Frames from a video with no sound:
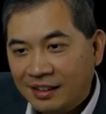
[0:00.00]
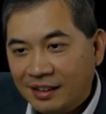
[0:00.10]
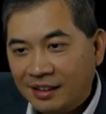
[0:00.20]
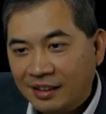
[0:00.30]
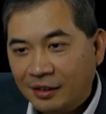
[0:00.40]

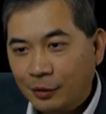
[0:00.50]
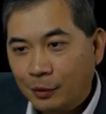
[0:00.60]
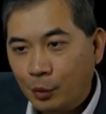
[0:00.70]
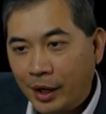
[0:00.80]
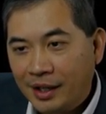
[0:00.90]
Uh,
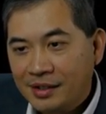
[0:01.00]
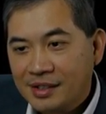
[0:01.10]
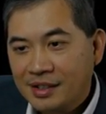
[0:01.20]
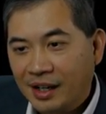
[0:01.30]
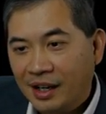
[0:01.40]
Wayne
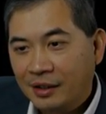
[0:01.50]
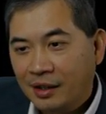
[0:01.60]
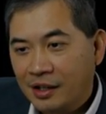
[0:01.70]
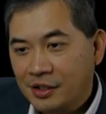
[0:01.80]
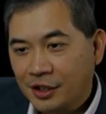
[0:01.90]

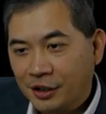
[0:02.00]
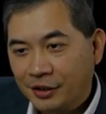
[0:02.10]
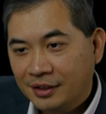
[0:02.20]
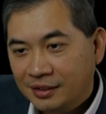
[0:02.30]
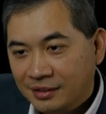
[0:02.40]
Scott, how's it
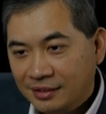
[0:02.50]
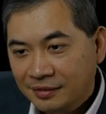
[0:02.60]
going?